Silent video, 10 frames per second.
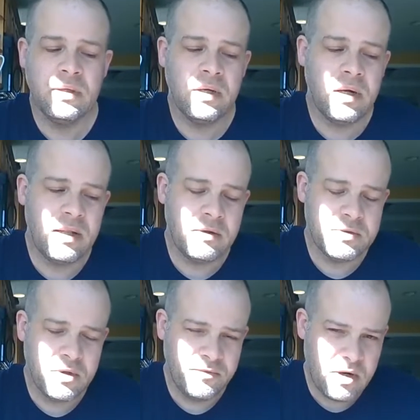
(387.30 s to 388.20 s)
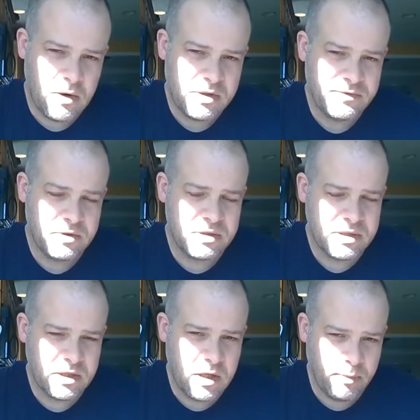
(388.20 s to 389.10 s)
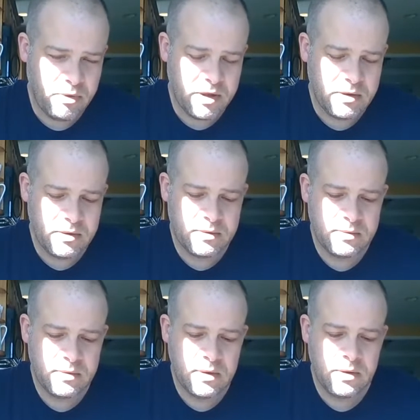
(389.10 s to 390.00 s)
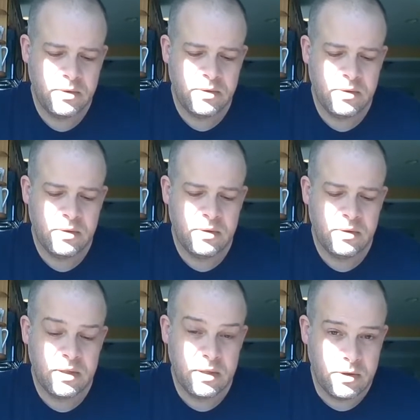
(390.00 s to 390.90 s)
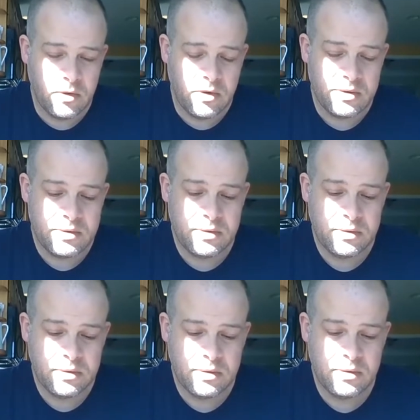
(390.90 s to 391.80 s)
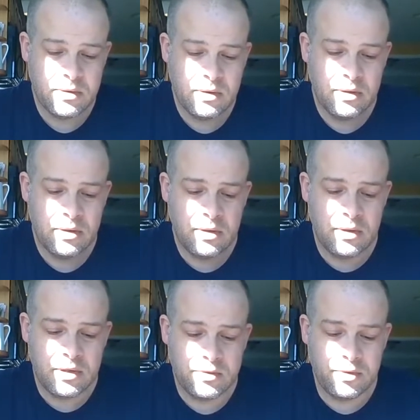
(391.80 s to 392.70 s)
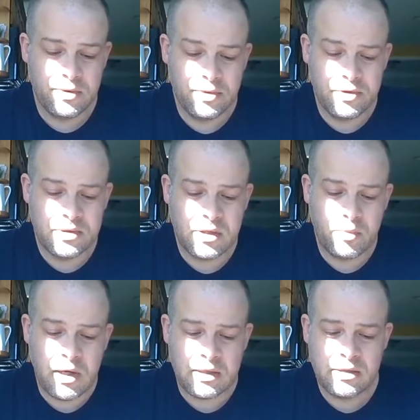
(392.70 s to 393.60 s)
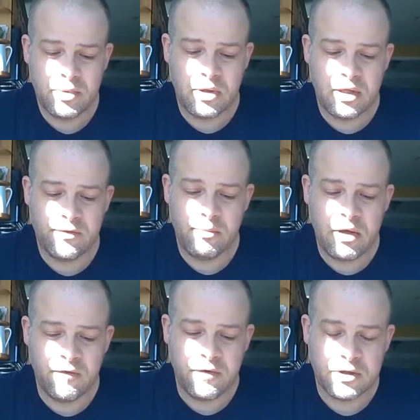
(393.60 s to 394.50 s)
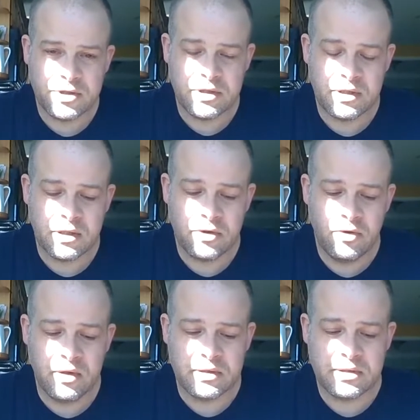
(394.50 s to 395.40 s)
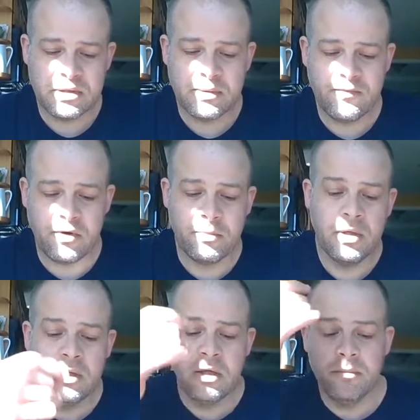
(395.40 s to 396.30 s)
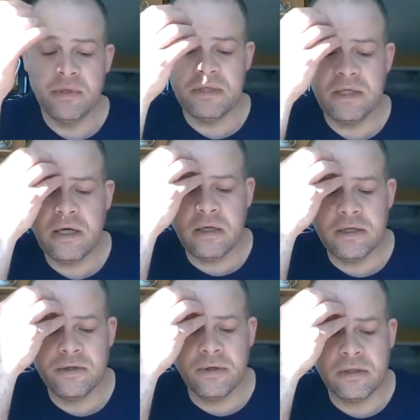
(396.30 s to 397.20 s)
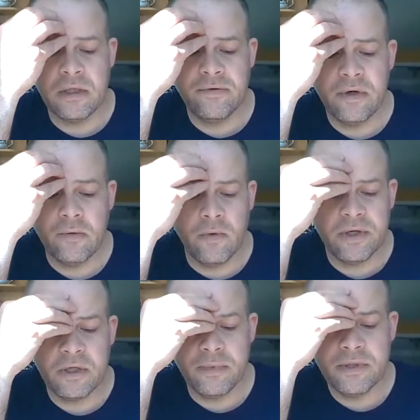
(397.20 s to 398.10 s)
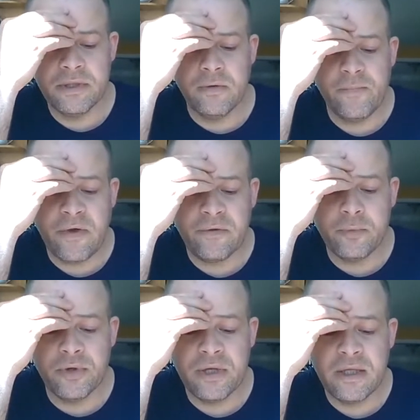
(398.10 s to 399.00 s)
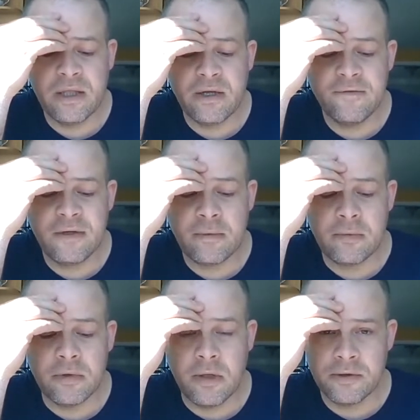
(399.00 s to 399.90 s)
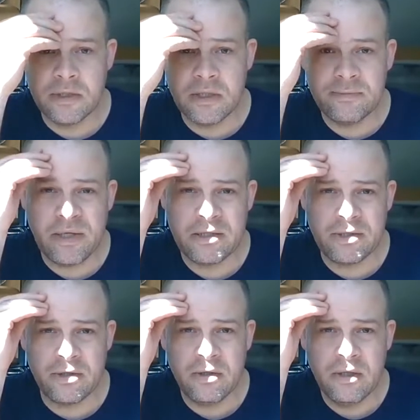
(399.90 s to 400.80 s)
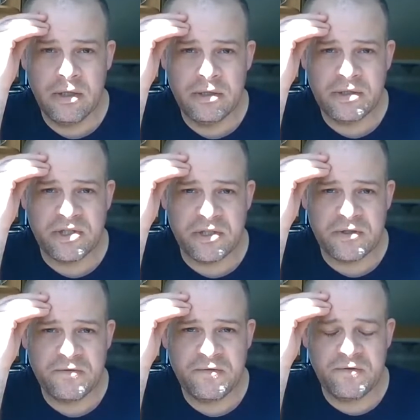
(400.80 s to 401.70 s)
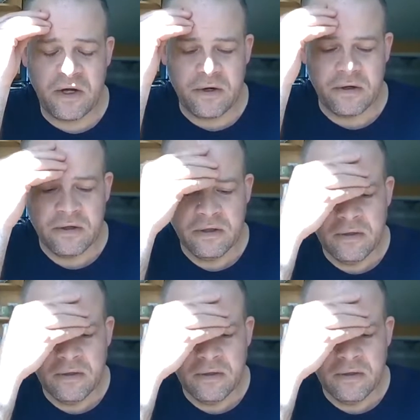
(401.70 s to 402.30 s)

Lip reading: Allow 24 hours for it to stand upright indoors. And this will reduce the possibility of a malfunction in the cooling system from mishandling during delivery. Warning number 2, never put anything flammable close to the dispenser, such as fire.